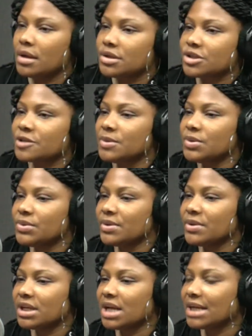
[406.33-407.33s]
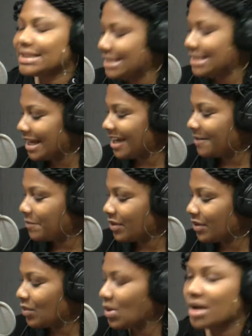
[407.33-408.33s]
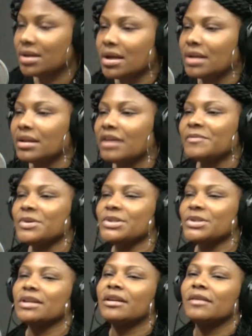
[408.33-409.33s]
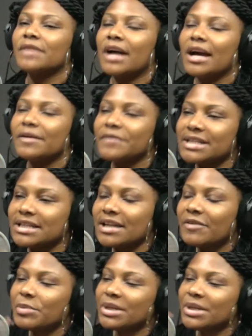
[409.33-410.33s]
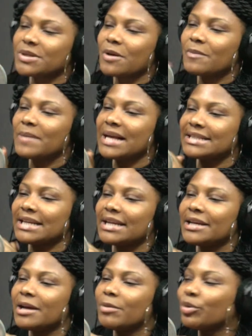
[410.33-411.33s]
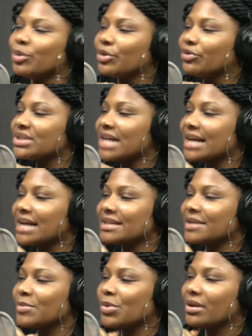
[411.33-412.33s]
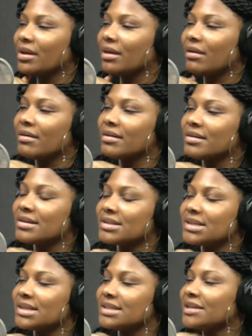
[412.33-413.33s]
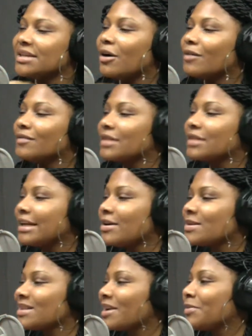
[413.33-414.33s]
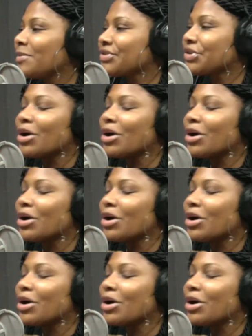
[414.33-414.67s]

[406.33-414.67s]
smooth 98.1 love music love life it's 11 minutes gone past 10 a.m on a beautiful saturday morning here in the city of lagos the commercial